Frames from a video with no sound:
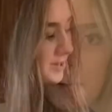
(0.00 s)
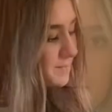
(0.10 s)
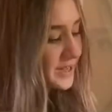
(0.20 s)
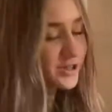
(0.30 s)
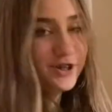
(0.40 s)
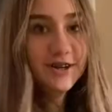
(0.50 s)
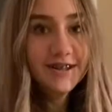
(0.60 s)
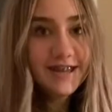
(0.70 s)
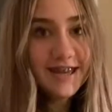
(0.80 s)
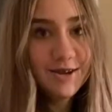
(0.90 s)
Make sure
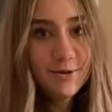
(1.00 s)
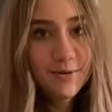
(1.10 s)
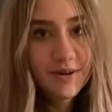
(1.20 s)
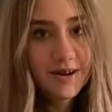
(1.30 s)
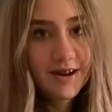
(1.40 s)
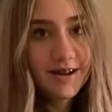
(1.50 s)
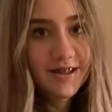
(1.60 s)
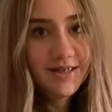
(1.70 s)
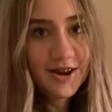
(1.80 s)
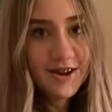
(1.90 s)
that you
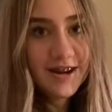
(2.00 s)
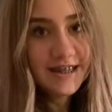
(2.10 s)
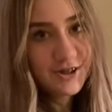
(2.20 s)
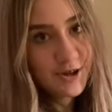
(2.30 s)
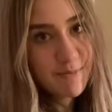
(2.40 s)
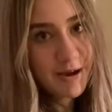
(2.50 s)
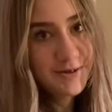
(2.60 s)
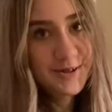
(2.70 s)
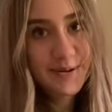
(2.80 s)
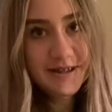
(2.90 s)
thaw your ice cream out
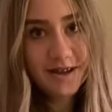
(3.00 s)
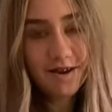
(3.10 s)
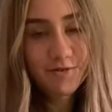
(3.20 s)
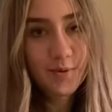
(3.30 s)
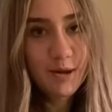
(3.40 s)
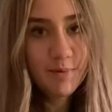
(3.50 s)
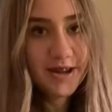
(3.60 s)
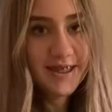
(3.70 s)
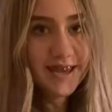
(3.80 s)
so it's soft when you put it in the cake.